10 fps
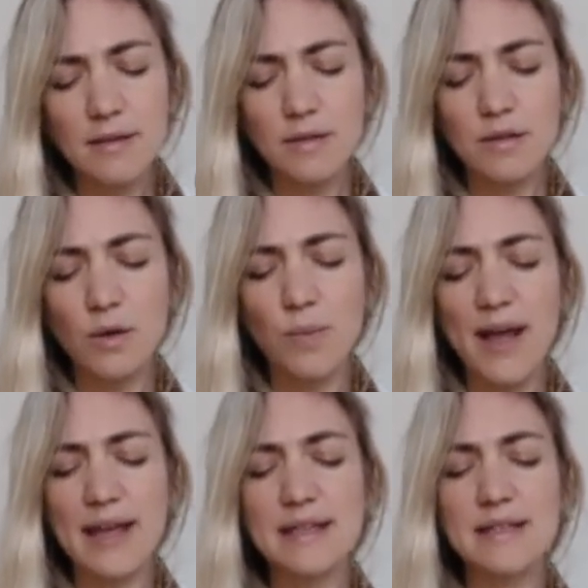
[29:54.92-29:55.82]
The
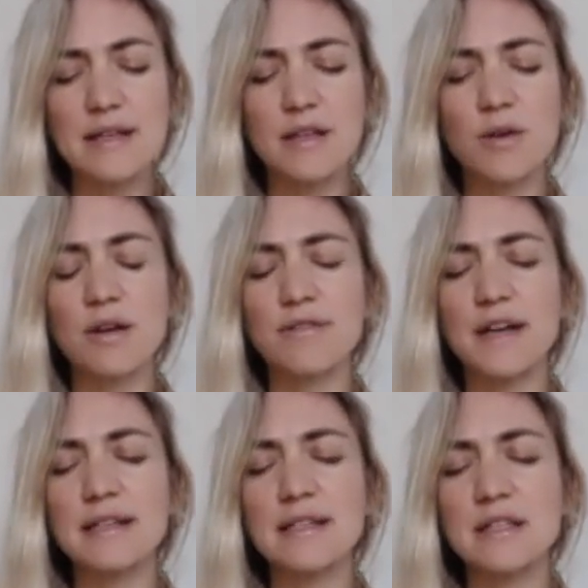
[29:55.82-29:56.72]
ways that you have
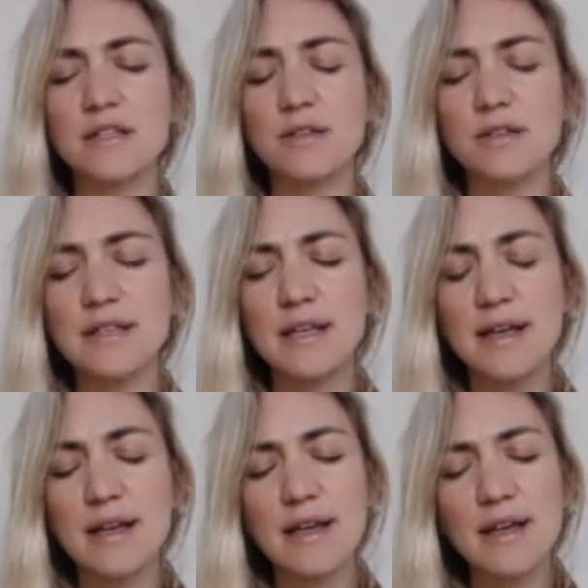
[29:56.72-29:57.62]
understood
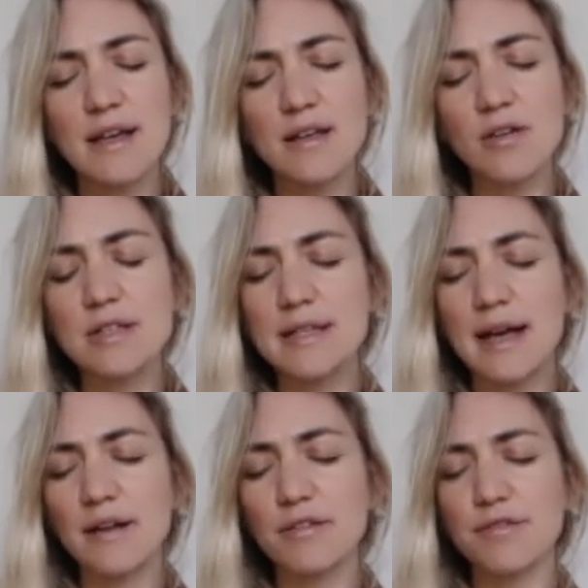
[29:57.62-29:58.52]

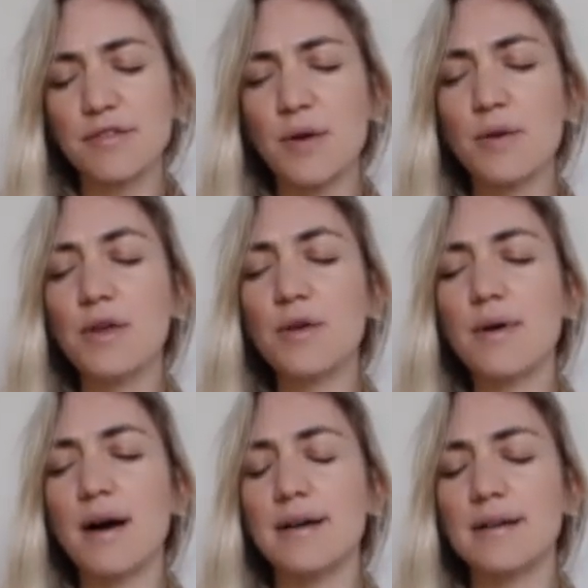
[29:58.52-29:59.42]
yourself, who you
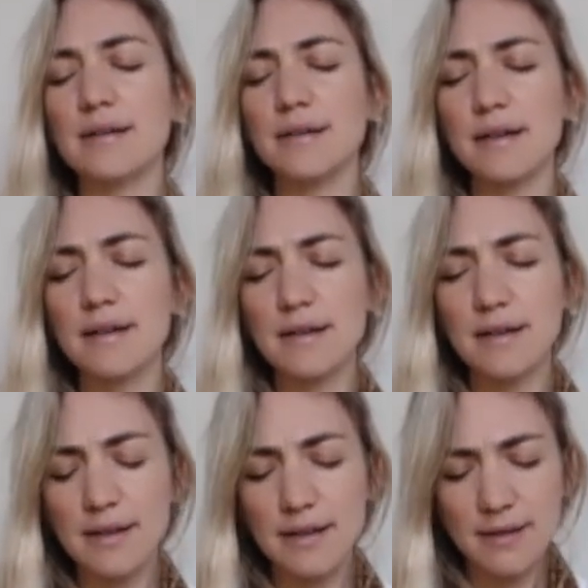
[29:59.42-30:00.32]
are,
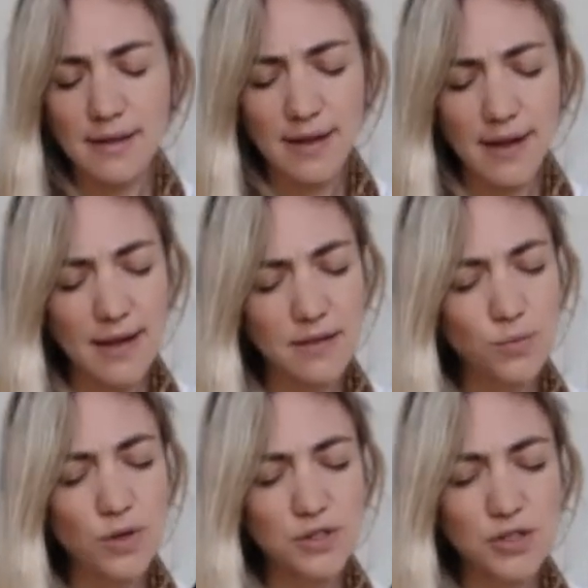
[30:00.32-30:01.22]
and
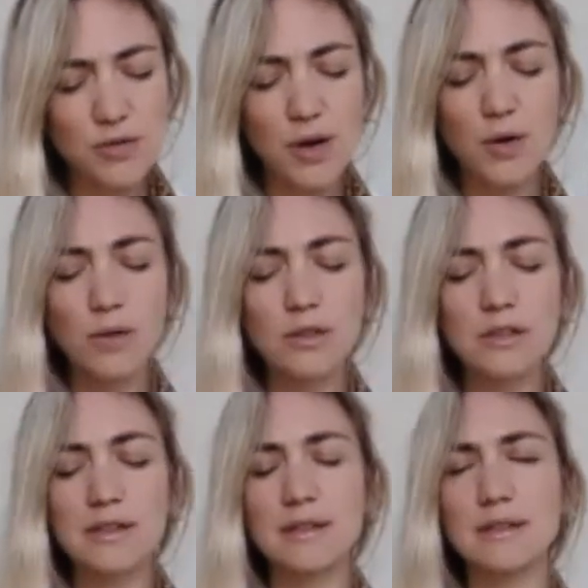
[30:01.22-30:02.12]
what you hold.